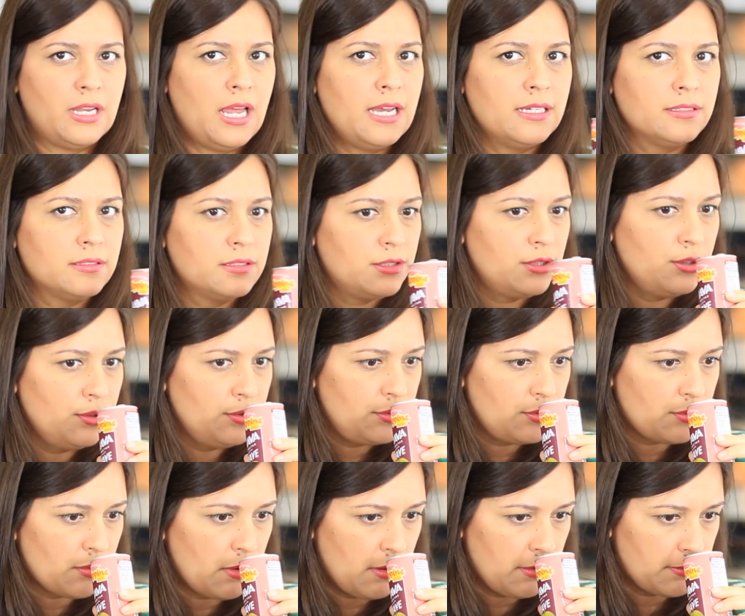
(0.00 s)
Not too
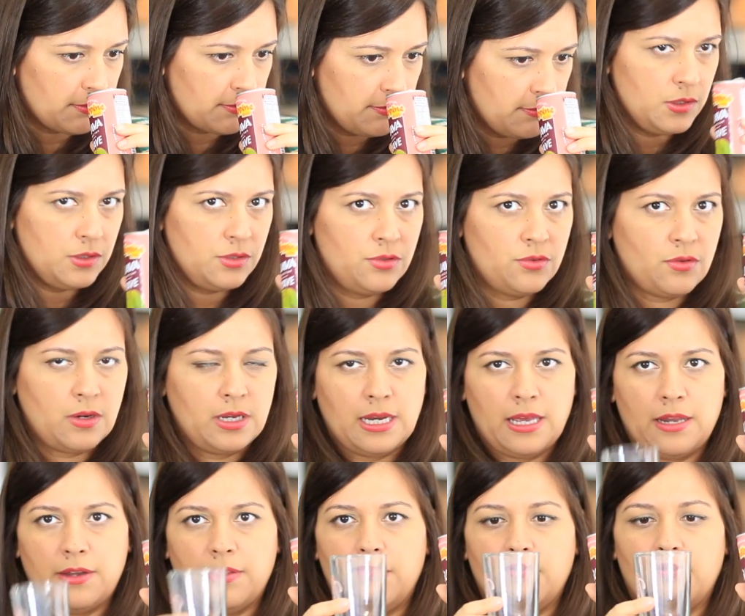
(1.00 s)
strong, just straight
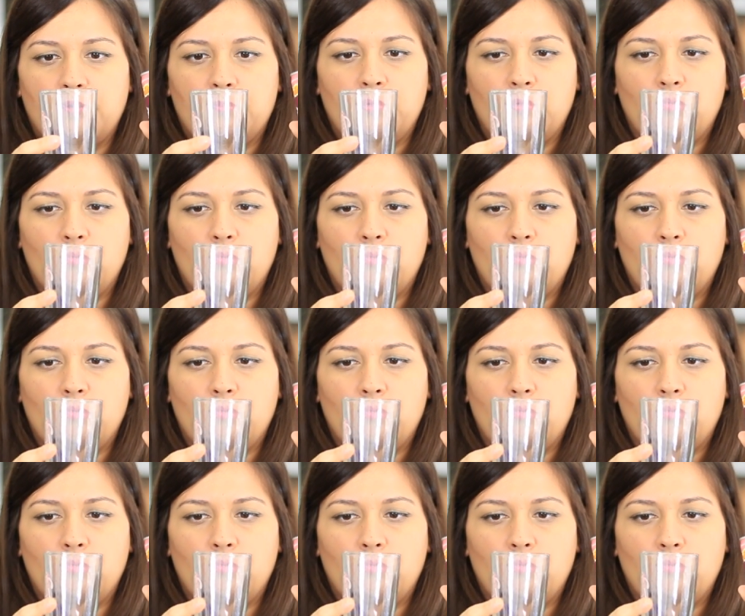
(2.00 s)
out of there.